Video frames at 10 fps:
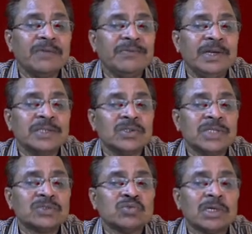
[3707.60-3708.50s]
field. So
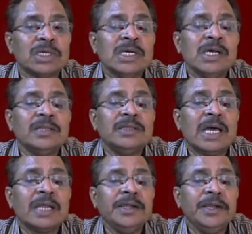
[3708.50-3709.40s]
that's what they
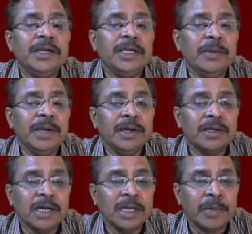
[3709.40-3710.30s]
are
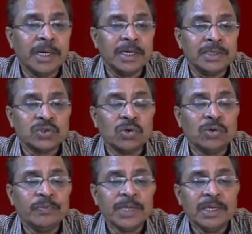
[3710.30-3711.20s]
interdependent.
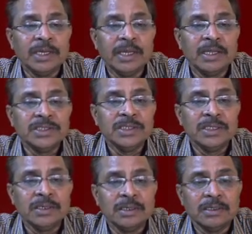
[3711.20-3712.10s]
So
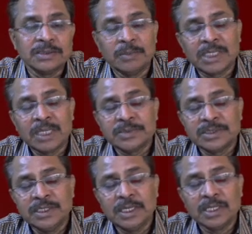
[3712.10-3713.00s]
energy, sometimes
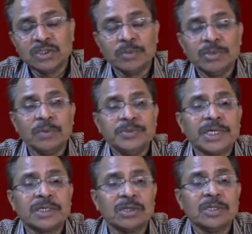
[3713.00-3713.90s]
the energy of the
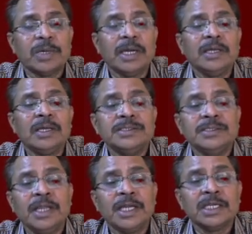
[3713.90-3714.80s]
object or the particles in
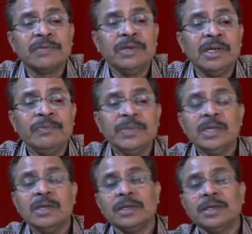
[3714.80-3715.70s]
the electric field
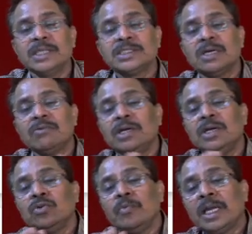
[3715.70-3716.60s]
gets converted
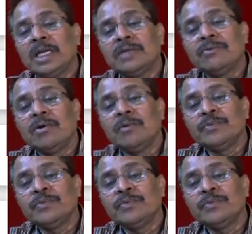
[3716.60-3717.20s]
into magnetic form,